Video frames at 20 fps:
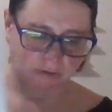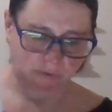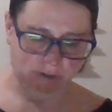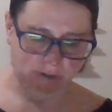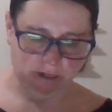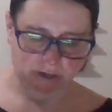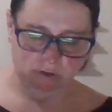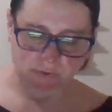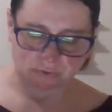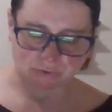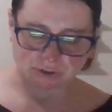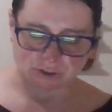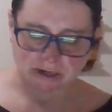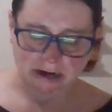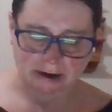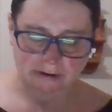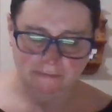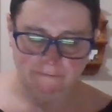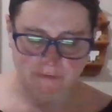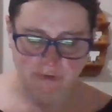New Year, New
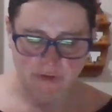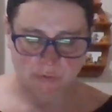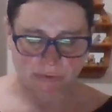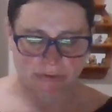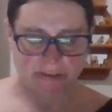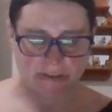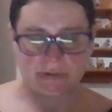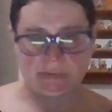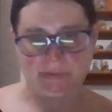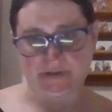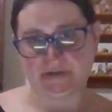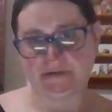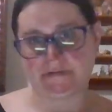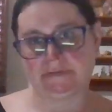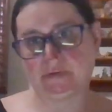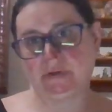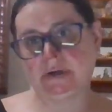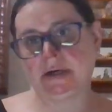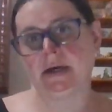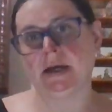Start for
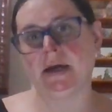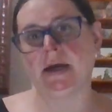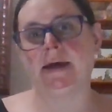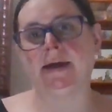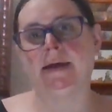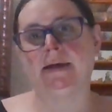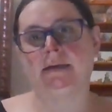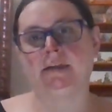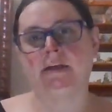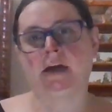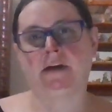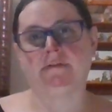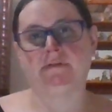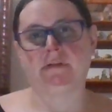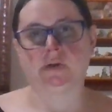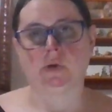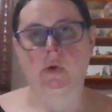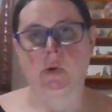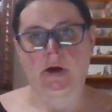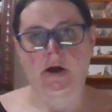2024. It's
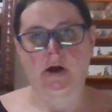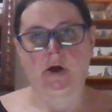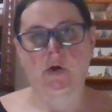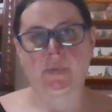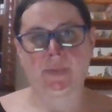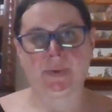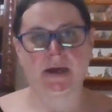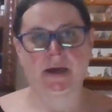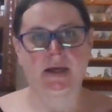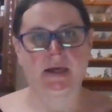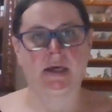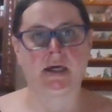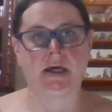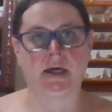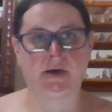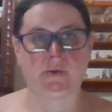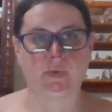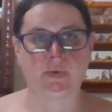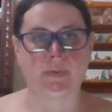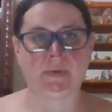Harvest Cornucopia.
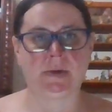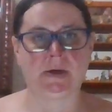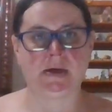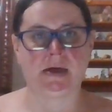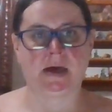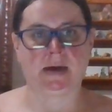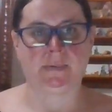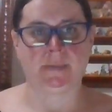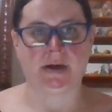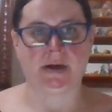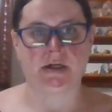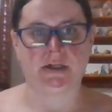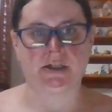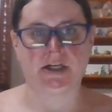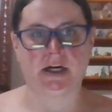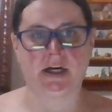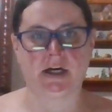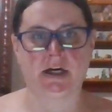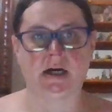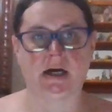Here will be a
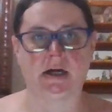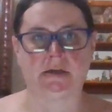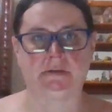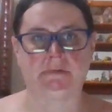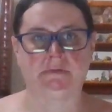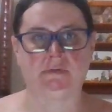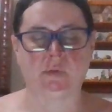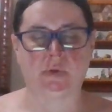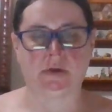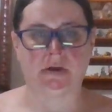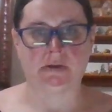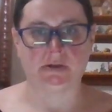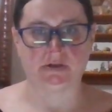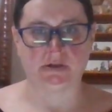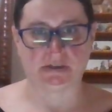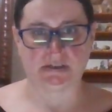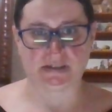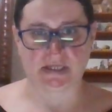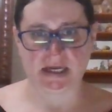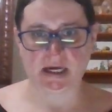picture of what it
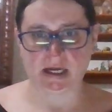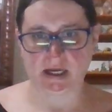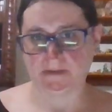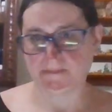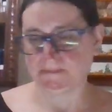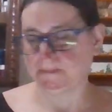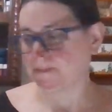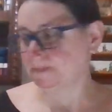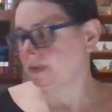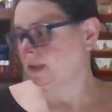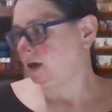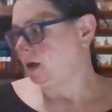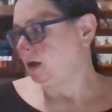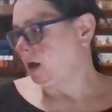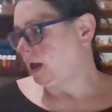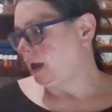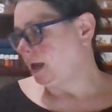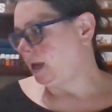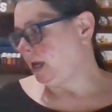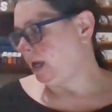looks like.
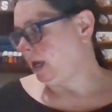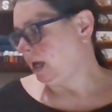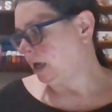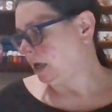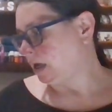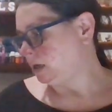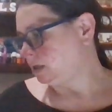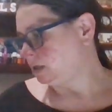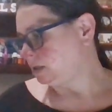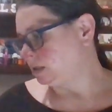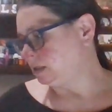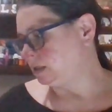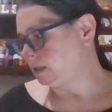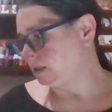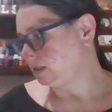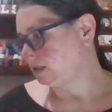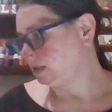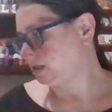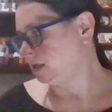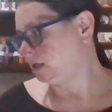And
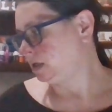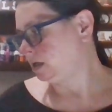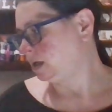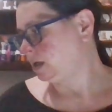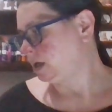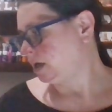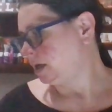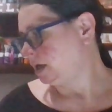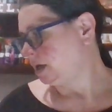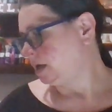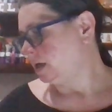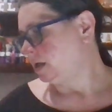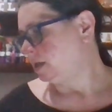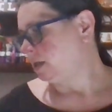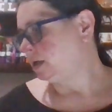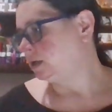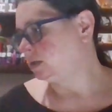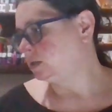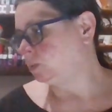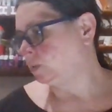
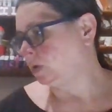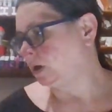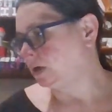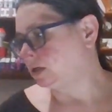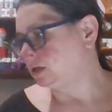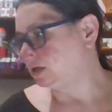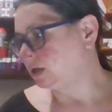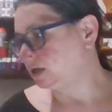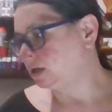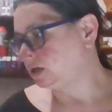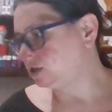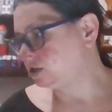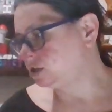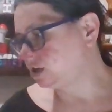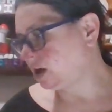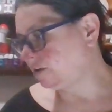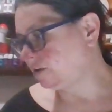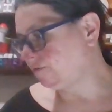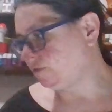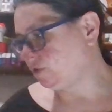this one just
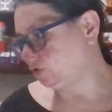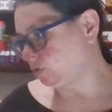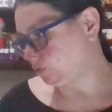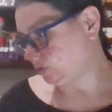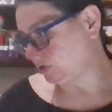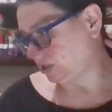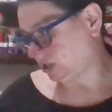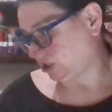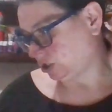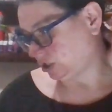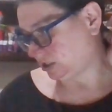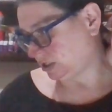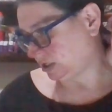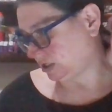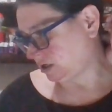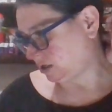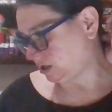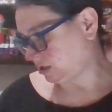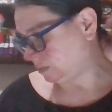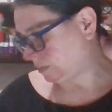got a few stitches in
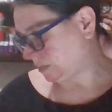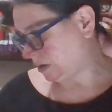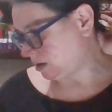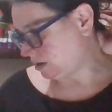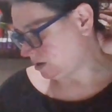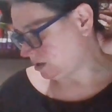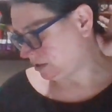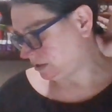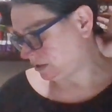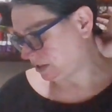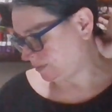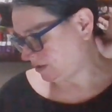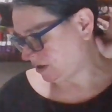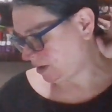it this month, in